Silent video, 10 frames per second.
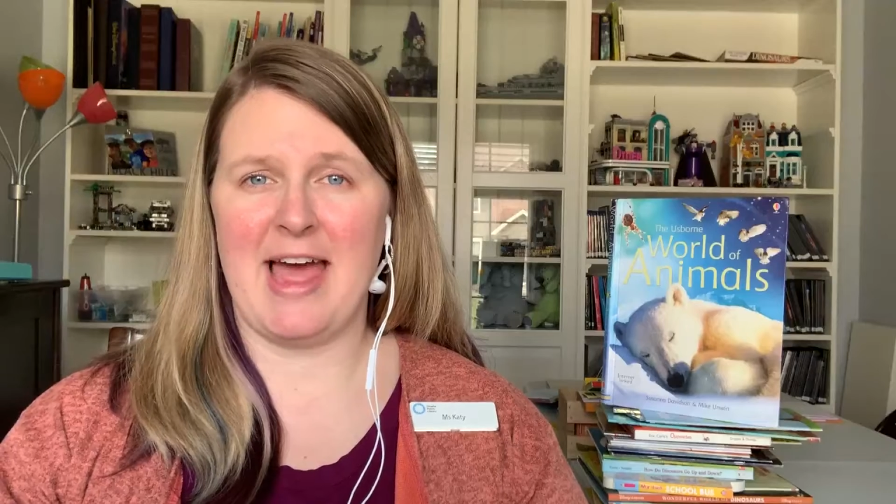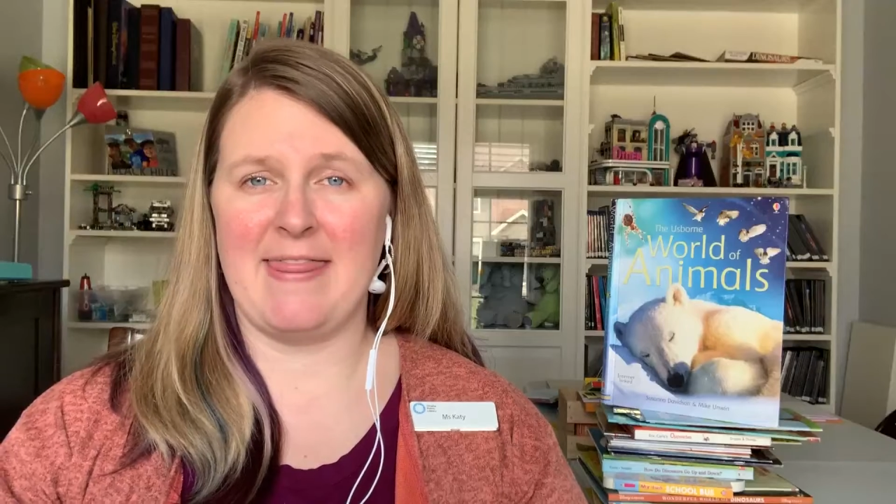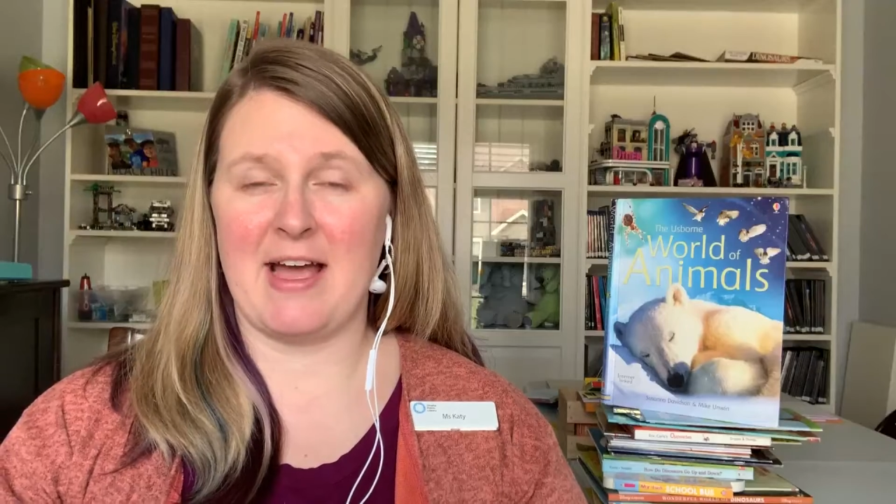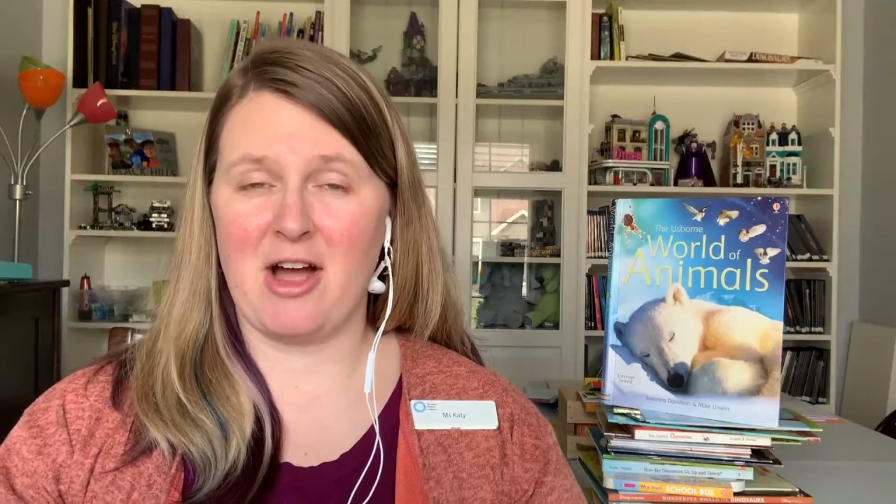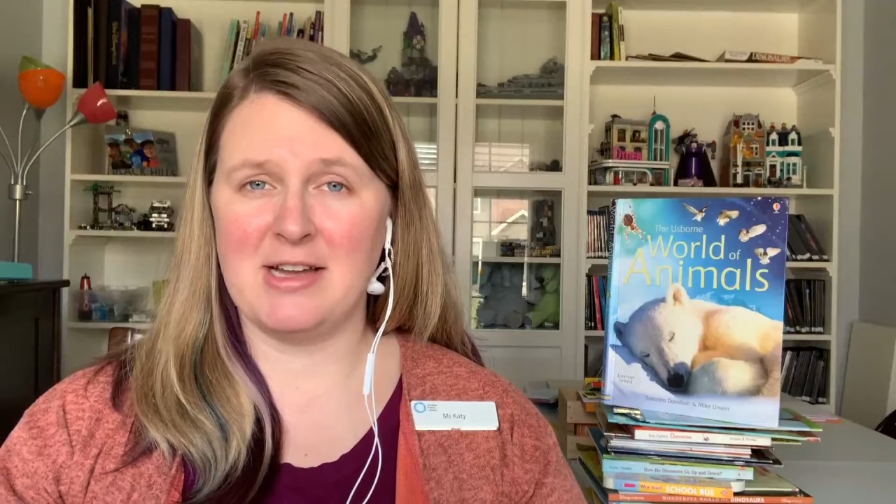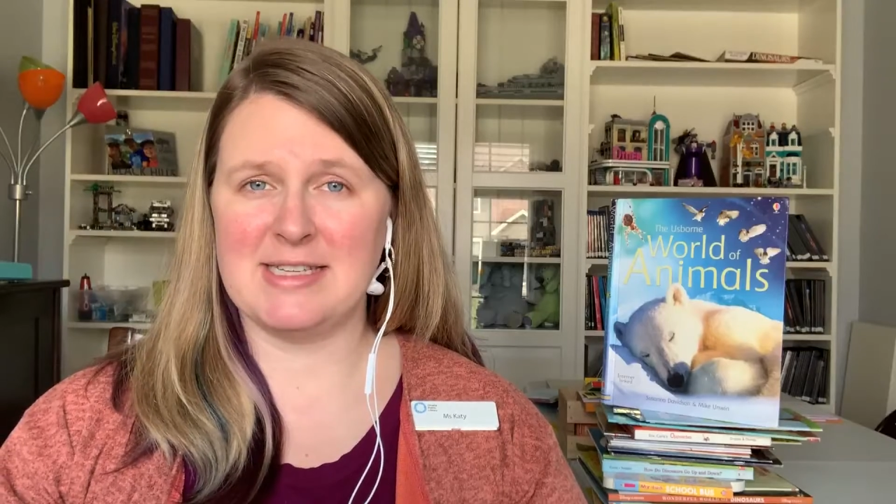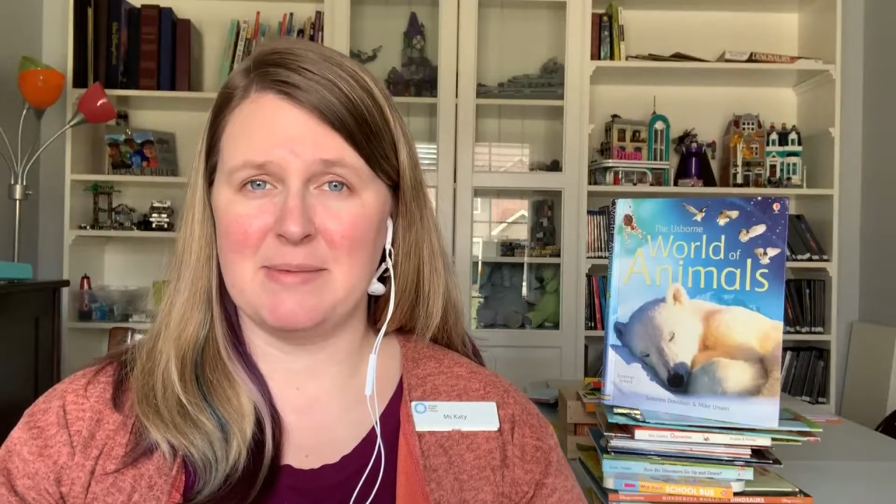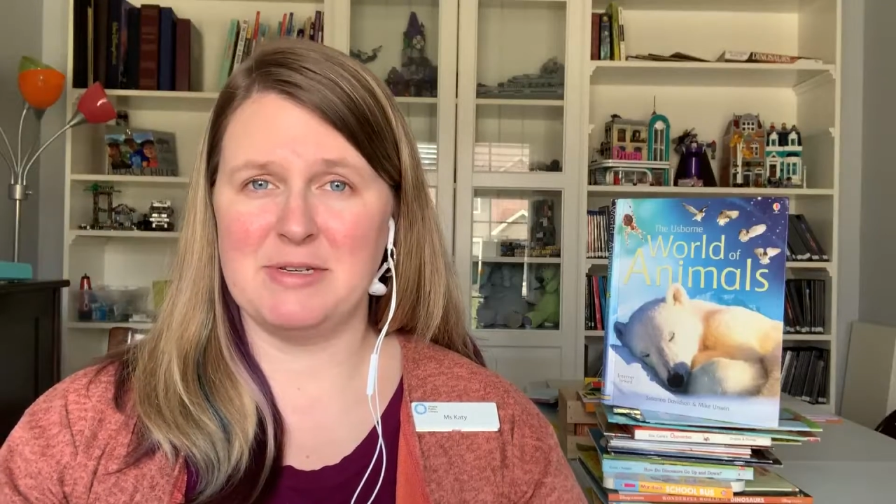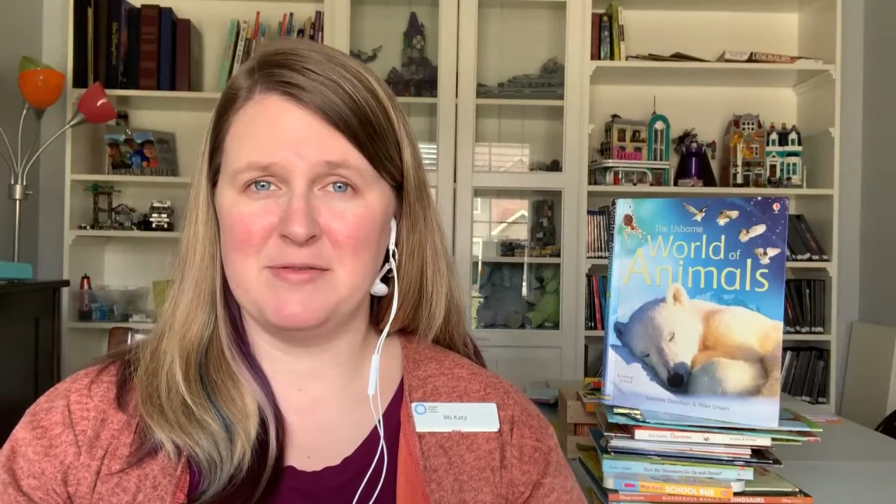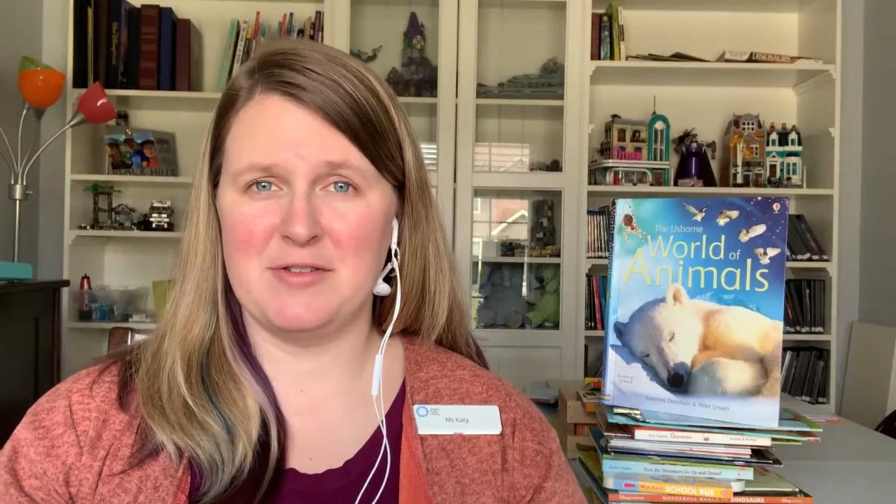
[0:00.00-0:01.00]
and that
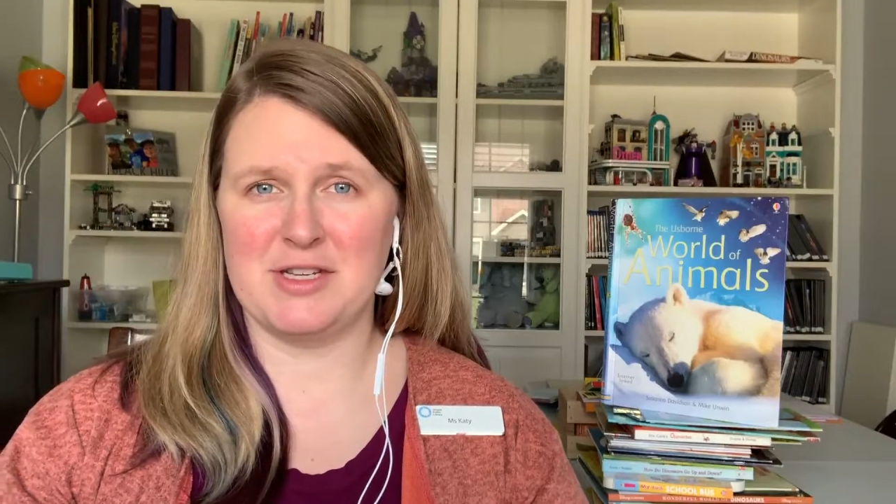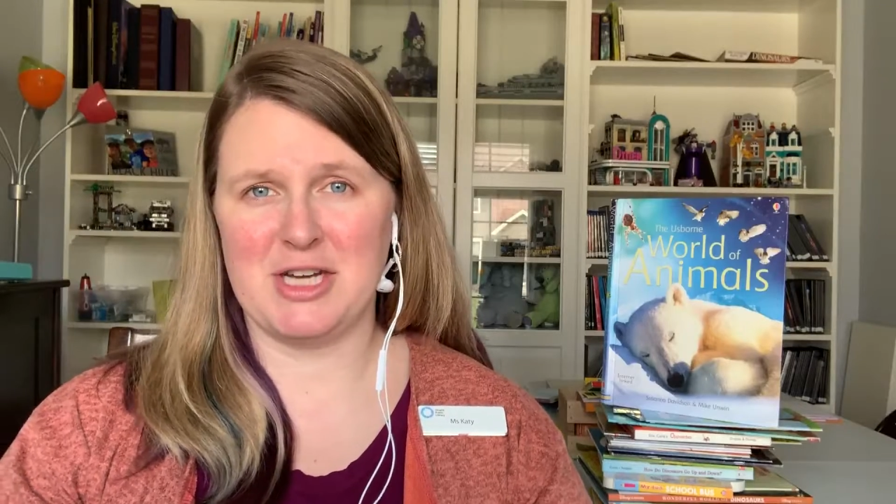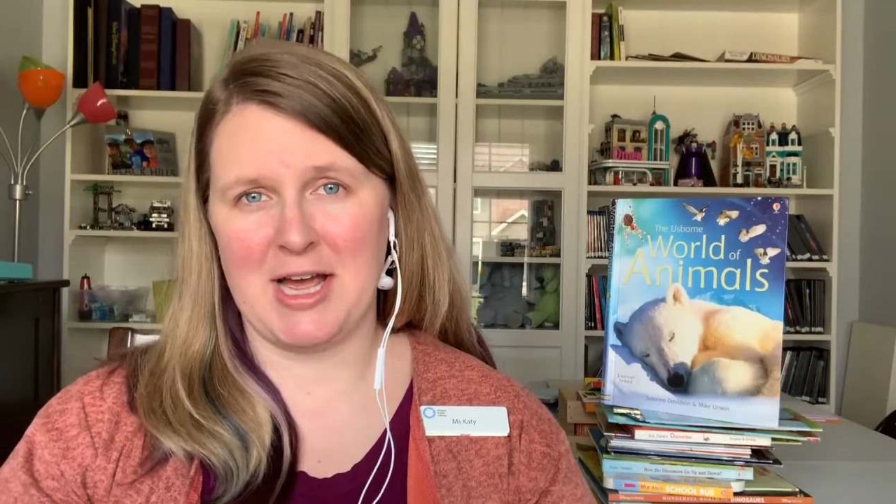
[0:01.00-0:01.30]
concept for the